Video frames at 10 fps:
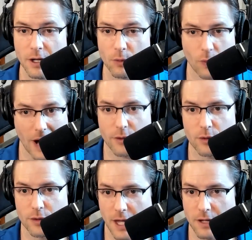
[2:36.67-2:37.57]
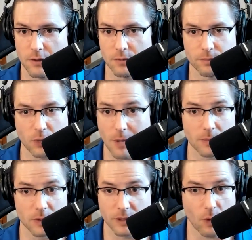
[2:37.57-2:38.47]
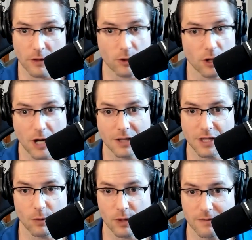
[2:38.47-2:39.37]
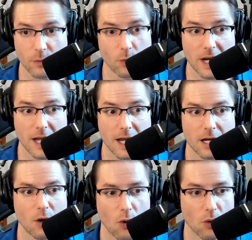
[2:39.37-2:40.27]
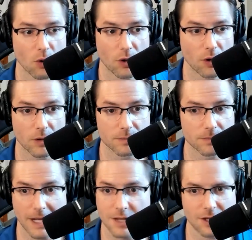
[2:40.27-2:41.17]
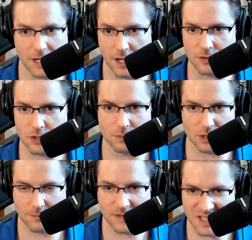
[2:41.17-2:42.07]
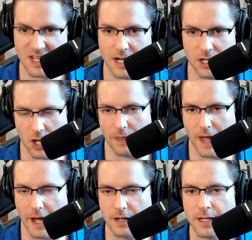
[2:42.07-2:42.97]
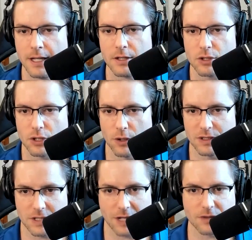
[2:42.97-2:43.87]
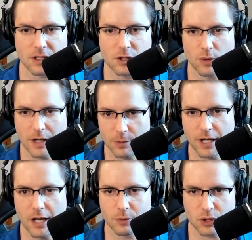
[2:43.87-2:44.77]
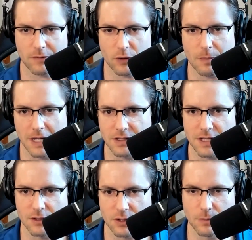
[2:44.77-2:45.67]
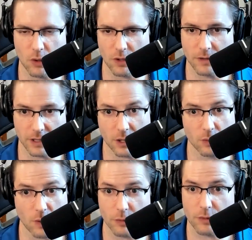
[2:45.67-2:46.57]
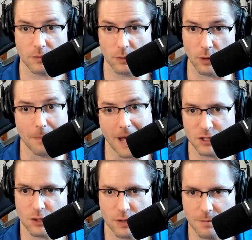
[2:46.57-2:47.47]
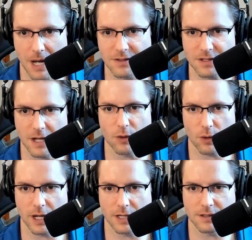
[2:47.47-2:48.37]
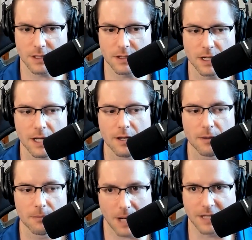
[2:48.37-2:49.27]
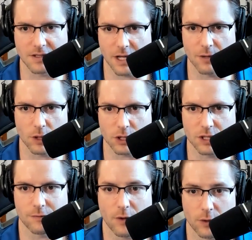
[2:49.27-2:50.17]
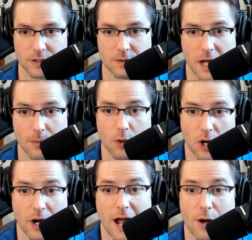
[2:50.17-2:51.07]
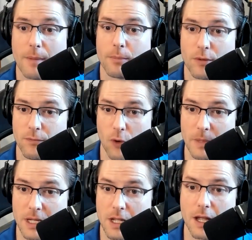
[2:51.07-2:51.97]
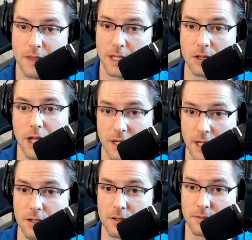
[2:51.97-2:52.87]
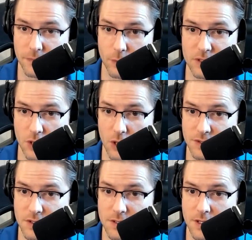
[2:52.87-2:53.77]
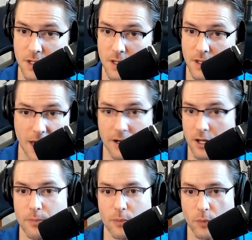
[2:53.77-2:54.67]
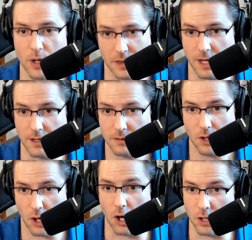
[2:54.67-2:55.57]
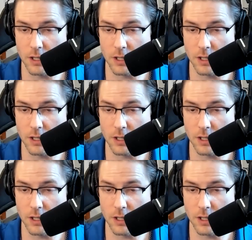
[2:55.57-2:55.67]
rather than probably whether or not they were even winning or anything else. She was fixating on that. So it sounds like you were able to help shift her mindset to more of like a growth or a mastery mindset oriented mindset, where she's focused now more on how I'm performing and then letting the results end up where they are,